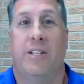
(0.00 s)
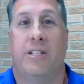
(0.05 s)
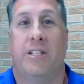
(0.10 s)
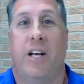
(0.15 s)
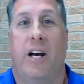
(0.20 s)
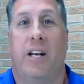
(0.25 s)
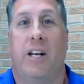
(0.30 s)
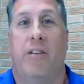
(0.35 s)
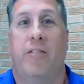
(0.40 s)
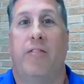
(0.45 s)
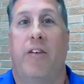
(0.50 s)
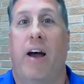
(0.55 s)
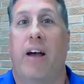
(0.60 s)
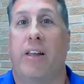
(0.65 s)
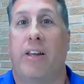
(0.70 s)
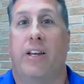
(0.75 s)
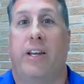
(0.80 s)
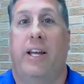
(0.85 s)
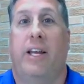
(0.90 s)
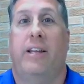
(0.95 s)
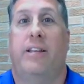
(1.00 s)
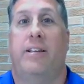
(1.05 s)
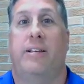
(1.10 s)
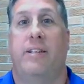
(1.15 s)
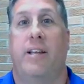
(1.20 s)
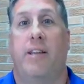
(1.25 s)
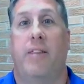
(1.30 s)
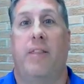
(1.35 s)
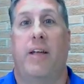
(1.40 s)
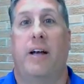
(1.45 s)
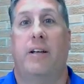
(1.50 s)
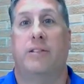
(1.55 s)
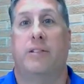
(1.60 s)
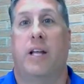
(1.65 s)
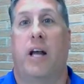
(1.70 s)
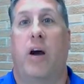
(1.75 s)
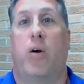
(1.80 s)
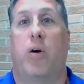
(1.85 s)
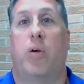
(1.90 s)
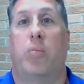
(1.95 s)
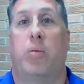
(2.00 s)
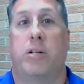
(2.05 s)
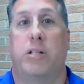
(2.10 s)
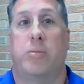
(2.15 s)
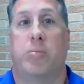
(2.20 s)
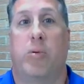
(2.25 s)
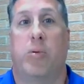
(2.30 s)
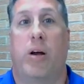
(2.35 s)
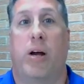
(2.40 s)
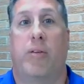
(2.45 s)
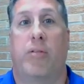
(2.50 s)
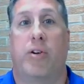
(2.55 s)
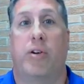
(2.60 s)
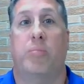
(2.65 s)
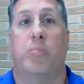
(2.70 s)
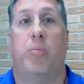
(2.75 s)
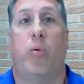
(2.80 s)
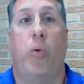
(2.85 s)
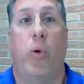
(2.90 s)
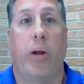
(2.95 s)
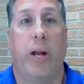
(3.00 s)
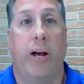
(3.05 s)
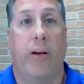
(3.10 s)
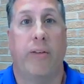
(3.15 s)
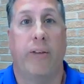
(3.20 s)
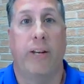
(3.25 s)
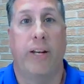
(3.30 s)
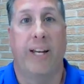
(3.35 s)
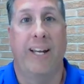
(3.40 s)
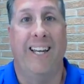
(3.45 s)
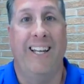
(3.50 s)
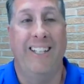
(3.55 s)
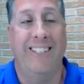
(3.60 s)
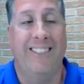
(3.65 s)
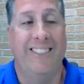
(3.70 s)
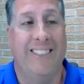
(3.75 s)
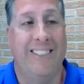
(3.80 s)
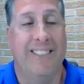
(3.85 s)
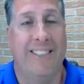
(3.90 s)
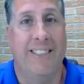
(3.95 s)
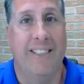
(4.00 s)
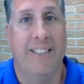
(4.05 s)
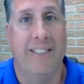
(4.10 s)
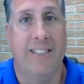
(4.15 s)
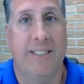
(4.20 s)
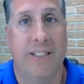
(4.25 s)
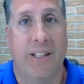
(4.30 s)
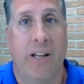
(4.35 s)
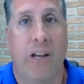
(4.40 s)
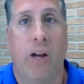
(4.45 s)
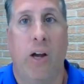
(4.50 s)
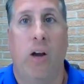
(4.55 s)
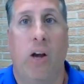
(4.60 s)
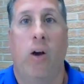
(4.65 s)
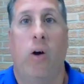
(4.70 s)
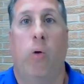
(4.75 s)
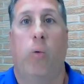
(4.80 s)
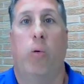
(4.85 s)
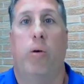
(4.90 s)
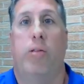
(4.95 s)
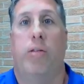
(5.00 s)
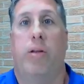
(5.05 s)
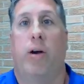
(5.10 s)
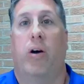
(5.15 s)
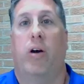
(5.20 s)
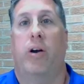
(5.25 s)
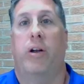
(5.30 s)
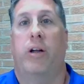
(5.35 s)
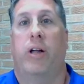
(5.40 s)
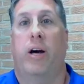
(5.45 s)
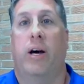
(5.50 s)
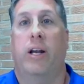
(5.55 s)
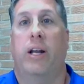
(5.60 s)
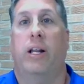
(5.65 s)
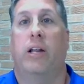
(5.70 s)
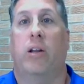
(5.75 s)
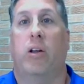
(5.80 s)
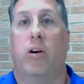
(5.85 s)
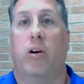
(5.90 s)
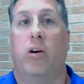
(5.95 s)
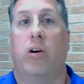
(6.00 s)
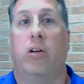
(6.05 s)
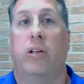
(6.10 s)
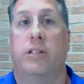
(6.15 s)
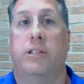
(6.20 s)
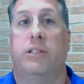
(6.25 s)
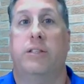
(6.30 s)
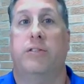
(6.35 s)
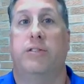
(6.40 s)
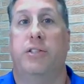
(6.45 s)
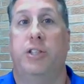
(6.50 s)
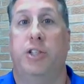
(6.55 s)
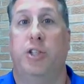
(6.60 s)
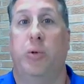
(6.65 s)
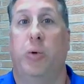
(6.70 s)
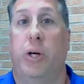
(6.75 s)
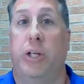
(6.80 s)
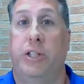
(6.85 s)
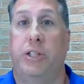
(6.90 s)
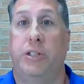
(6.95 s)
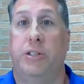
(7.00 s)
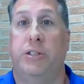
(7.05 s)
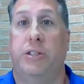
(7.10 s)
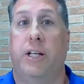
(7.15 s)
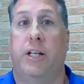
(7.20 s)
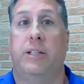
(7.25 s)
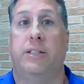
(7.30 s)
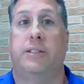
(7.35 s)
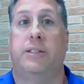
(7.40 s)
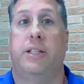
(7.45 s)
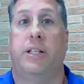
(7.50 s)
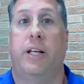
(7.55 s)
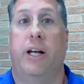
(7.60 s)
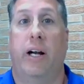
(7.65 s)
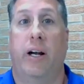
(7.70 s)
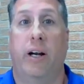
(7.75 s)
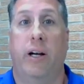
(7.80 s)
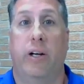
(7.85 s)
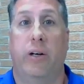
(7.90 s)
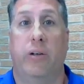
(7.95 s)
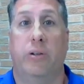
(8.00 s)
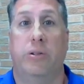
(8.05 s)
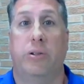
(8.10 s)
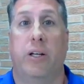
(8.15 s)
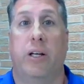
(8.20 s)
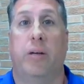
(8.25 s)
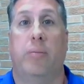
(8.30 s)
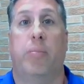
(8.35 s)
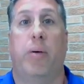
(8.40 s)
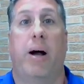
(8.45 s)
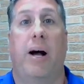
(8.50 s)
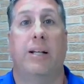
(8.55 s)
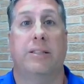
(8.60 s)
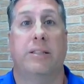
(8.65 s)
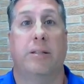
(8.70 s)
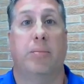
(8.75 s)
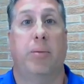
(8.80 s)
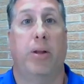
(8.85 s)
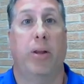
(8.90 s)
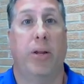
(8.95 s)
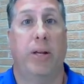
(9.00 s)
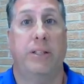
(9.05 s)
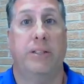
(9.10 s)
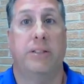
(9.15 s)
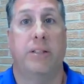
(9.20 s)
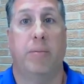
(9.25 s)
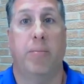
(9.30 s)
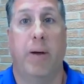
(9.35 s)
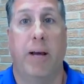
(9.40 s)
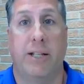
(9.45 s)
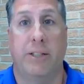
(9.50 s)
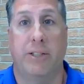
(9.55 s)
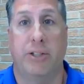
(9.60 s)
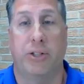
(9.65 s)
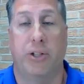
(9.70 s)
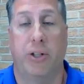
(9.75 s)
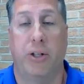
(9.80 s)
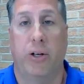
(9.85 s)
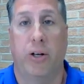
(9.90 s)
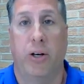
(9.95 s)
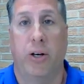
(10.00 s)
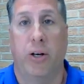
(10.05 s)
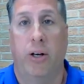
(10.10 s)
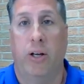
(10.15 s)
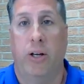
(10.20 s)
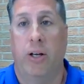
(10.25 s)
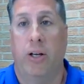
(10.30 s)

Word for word: it does not invalidate the 10,000 hour principle, however, to point out that in instances where there are not a long list of situations and scenarios and possibilities to master,